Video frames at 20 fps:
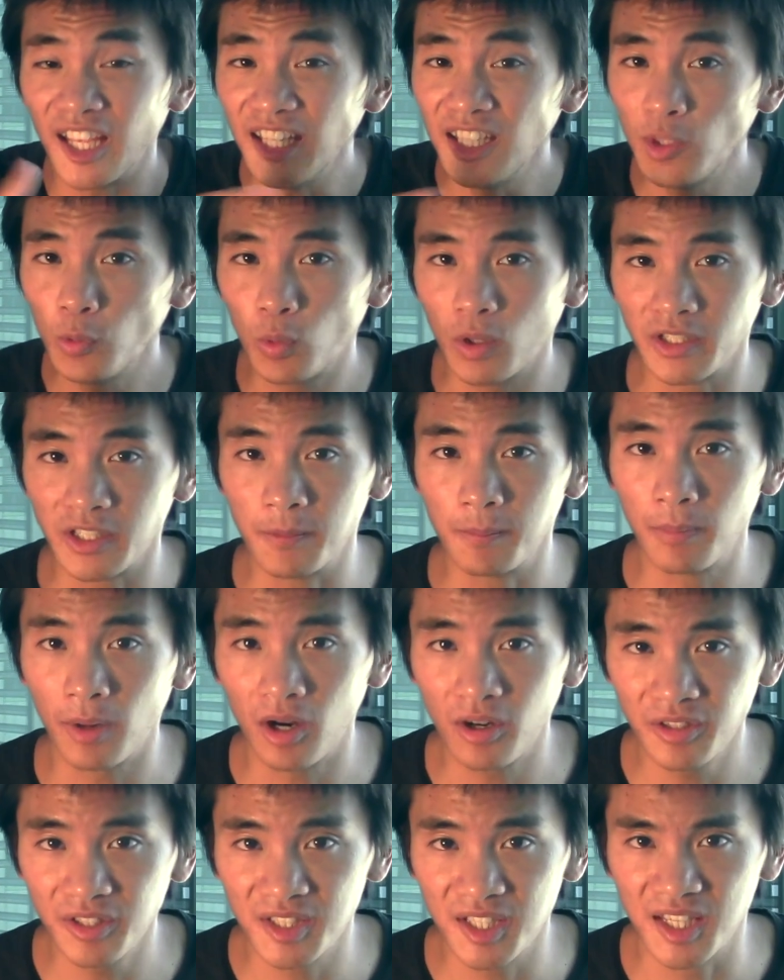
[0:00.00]
anyone in
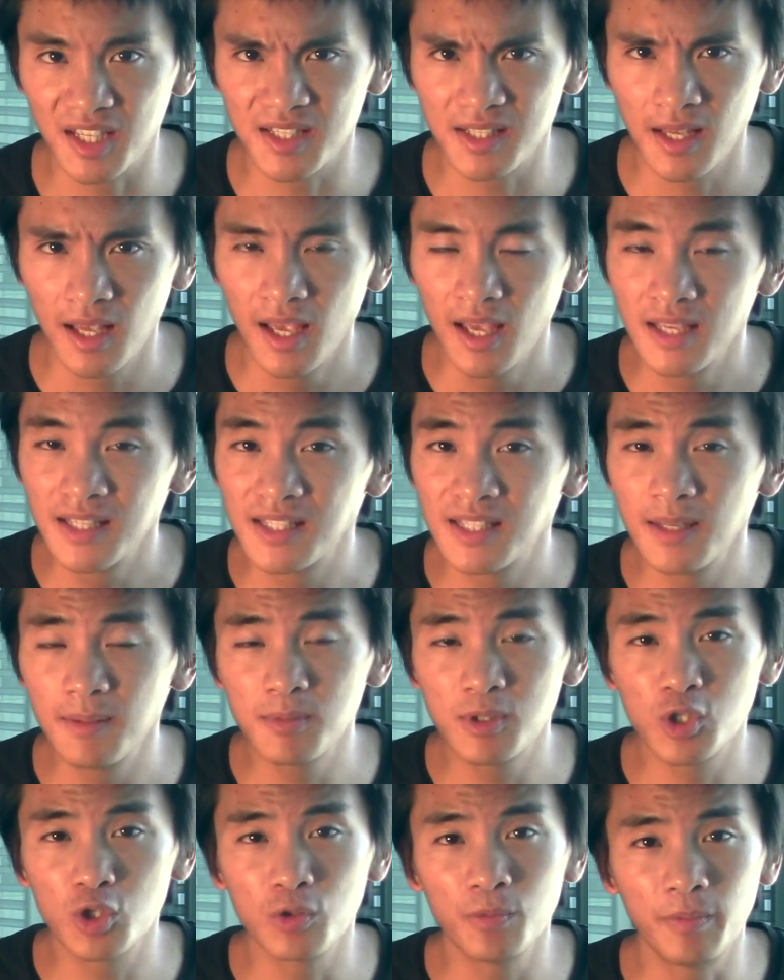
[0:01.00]
politics
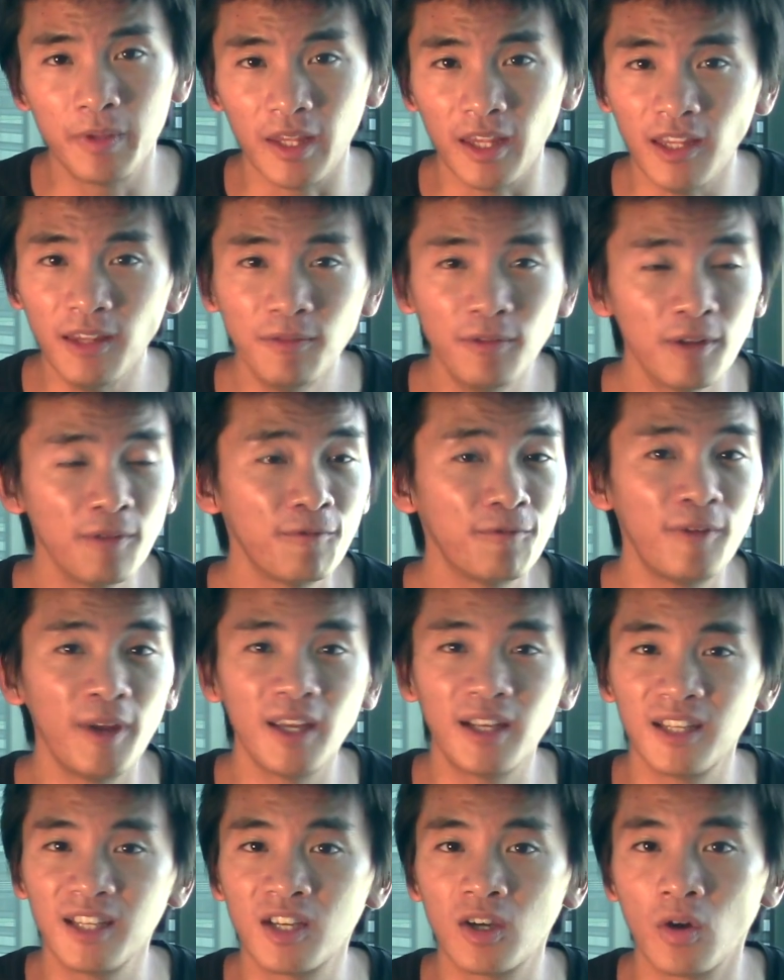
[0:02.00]
seems to be even
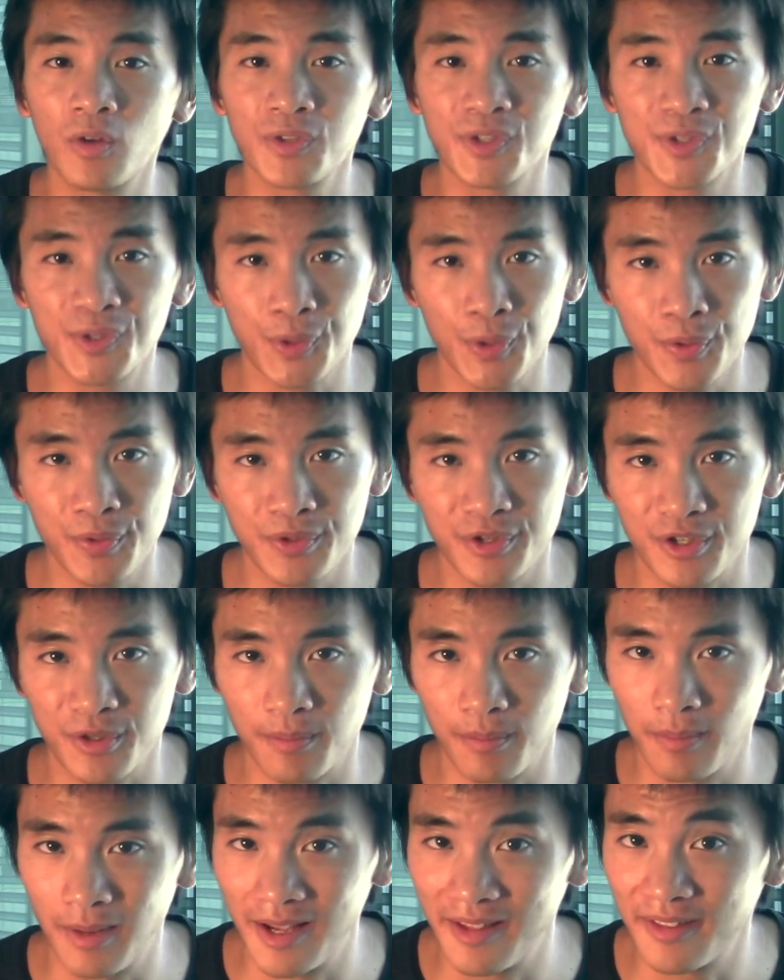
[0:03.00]
vaguely concerned
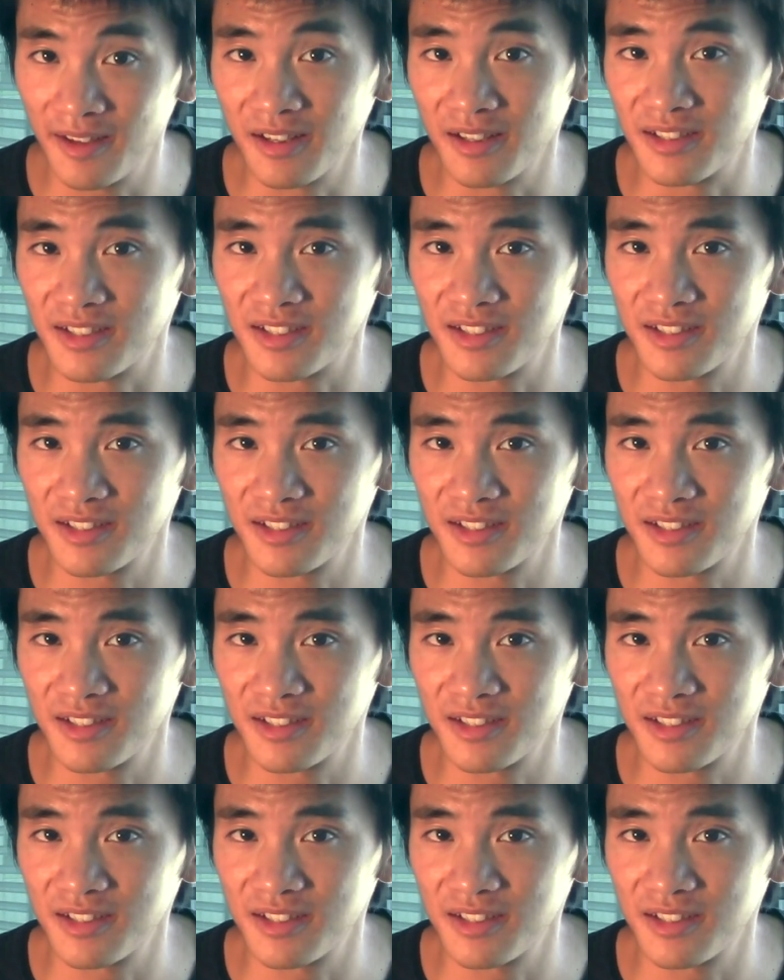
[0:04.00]
by that.